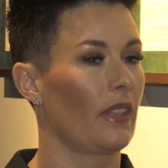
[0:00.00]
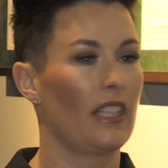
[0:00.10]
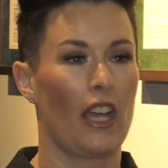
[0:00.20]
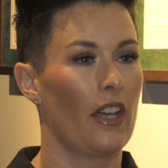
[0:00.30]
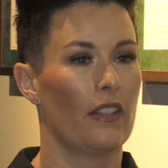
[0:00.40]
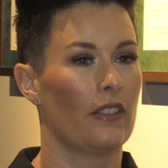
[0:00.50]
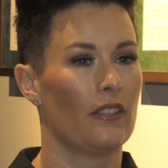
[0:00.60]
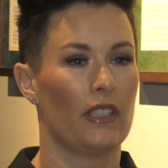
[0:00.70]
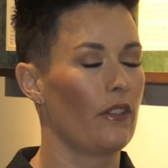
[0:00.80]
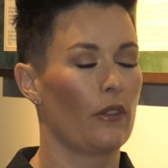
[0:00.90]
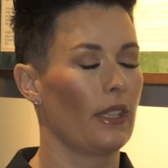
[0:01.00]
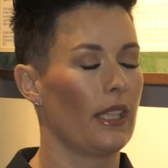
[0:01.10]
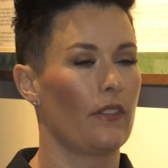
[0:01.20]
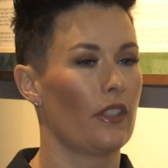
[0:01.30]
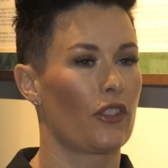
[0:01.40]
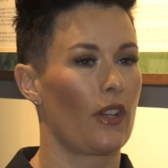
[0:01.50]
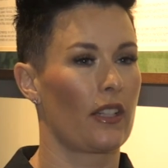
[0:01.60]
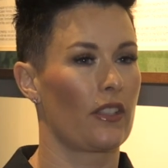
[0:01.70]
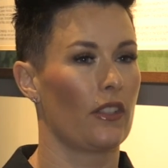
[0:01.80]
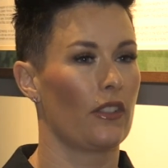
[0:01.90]
No, never really give
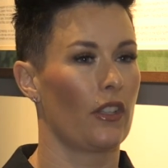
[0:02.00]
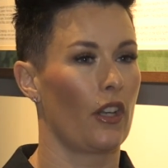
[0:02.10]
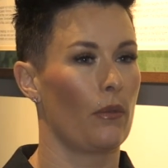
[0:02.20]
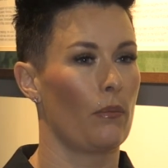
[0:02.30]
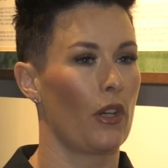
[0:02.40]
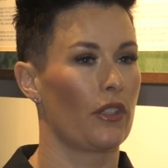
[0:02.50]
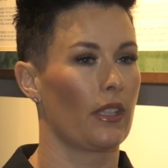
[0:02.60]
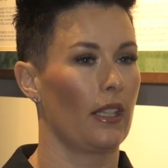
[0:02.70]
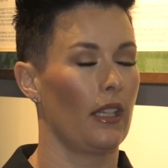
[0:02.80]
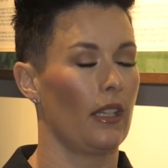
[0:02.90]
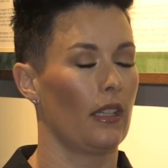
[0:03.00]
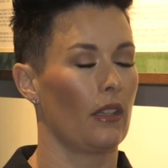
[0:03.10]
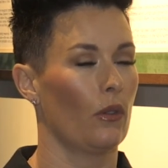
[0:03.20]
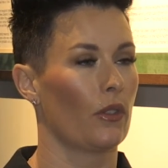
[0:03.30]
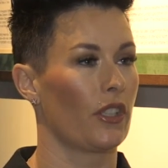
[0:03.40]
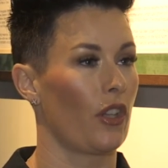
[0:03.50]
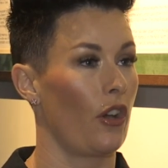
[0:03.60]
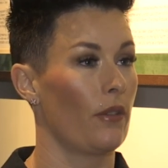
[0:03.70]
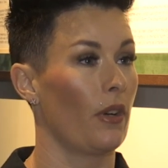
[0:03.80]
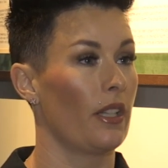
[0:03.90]
instructions. You know, mostly the horses
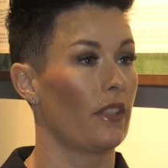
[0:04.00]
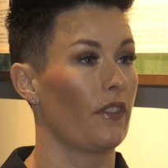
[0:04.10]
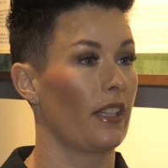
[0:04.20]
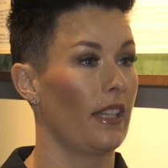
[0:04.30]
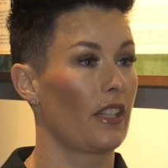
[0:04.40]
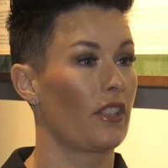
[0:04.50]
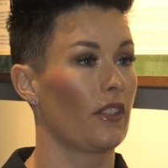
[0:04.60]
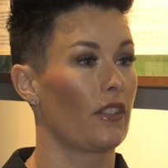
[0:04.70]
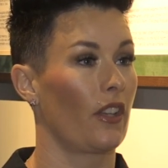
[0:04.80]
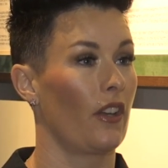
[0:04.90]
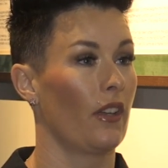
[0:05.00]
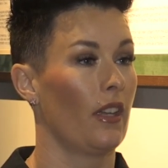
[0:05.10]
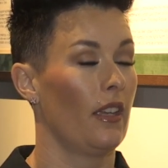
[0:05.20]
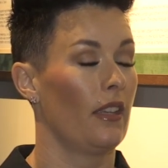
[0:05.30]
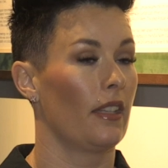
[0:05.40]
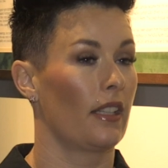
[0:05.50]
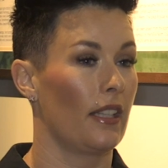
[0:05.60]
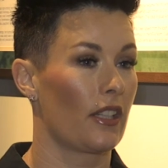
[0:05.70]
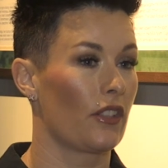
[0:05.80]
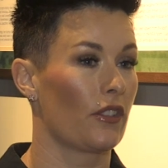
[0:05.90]
are owned by different connections, so the
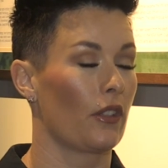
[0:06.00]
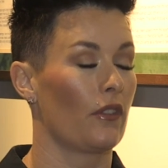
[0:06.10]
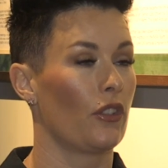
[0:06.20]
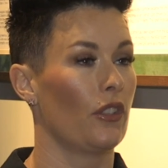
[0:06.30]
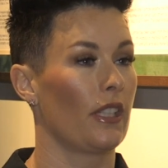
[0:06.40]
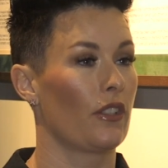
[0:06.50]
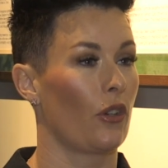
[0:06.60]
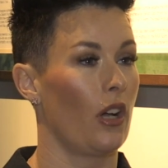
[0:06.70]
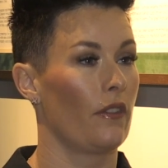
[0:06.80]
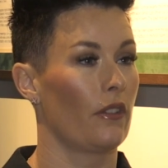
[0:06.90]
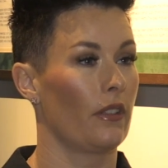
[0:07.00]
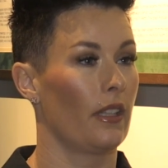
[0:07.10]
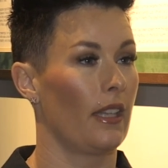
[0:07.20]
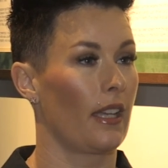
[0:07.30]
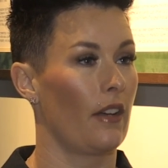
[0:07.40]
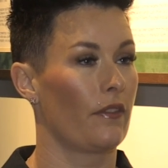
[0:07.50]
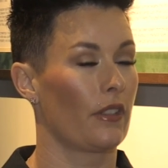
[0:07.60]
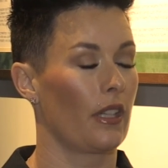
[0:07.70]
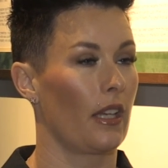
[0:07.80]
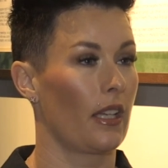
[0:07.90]
connections sort of choose their driver that they're
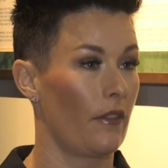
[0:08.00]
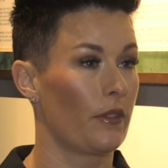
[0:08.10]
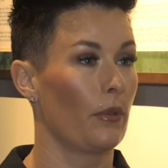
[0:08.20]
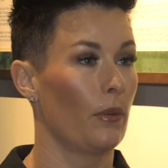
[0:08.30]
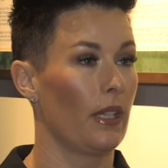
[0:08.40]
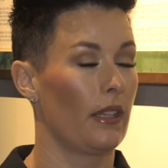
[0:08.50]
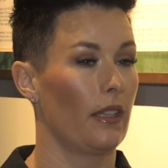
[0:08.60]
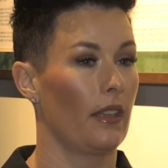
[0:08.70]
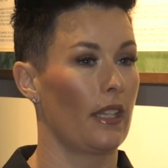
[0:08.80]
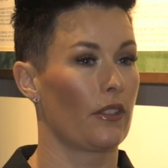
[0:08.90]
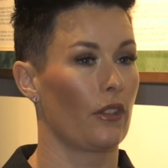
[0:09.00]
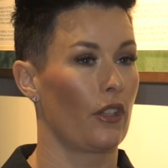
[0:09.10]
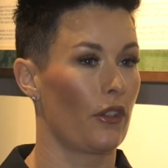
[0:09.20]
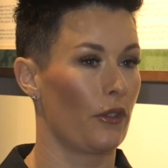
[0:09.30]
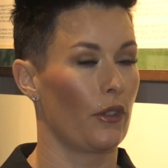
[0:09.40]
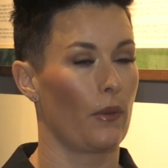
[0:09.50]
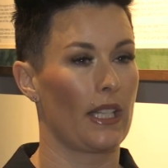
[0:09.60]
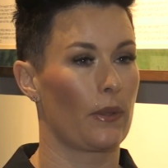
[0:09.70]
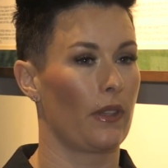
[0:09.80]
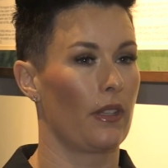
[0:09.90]
comfortable with, and they sort of go through the
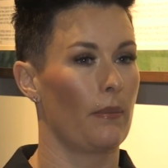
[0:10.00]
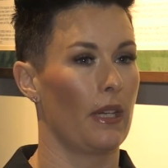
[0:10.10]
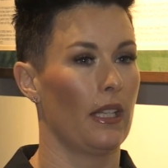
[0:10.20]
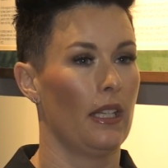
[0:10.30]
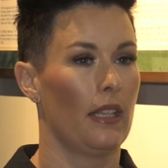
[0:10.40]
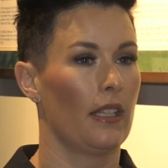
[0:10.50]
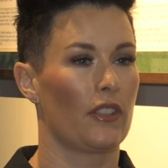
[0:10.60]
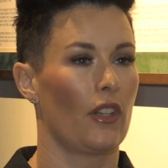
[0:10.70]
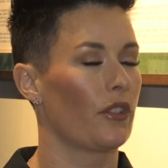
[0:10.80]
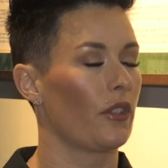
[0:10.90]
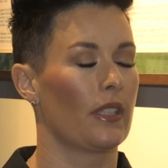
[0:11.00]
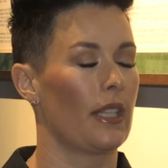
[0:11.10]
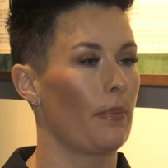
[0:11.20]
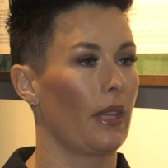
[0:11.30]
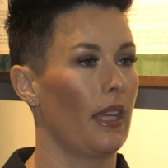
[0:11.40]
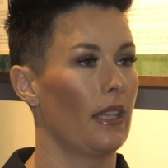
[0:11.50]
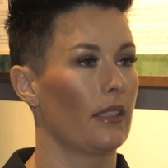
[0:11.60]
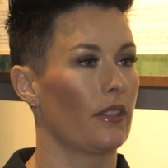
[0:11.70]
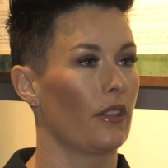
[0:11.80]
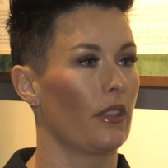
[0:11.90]
race with them. But there's no sort of set
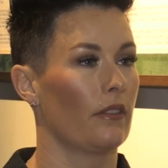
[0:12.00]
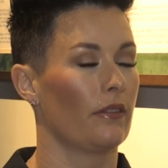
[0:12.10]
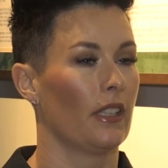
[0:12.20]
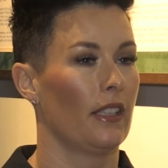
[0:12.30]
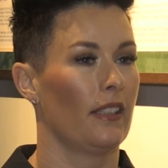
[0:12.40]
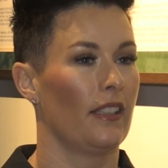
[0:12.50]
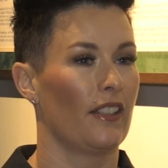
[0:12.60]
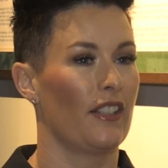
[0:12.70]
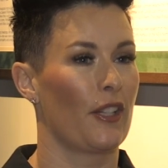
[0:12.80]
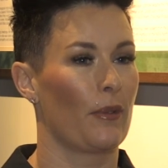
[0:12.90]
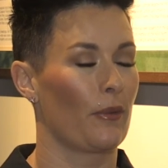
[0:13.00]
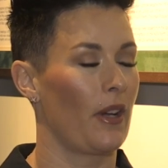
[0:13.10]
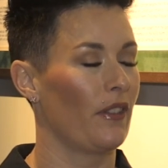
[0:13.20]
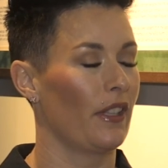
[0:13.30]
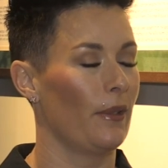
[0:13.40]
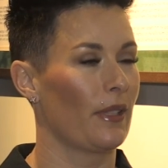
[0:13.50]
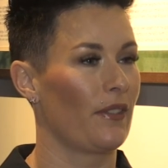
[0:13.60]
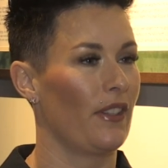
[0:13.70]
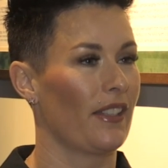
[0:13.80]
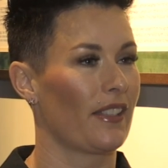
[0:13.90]
plans, and sort of, you know, you don't want to ruffle
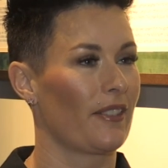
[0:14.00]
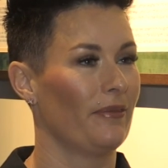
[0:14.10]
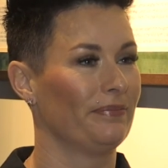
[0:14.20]
anyone's feathers.